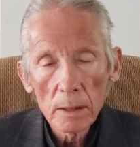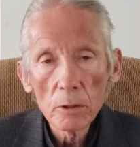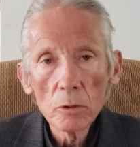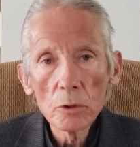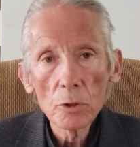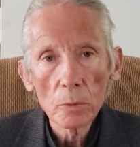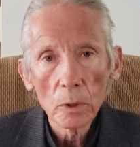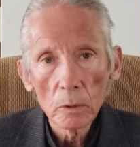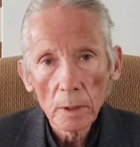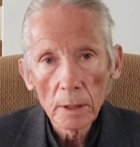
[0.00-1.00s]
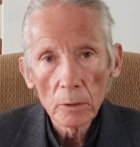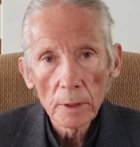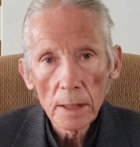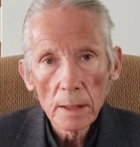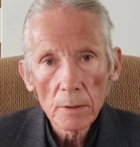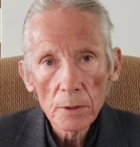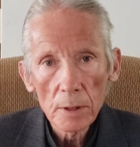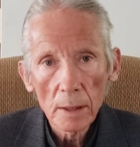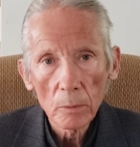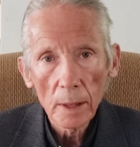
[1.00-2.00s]
usual ingredients
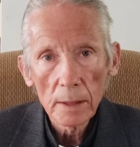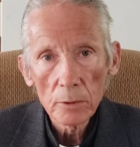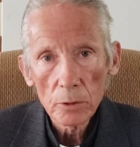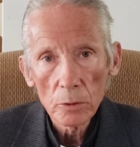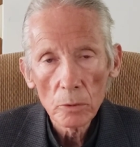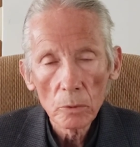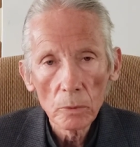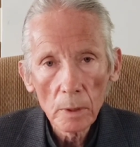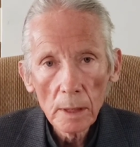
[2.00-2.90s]
that went into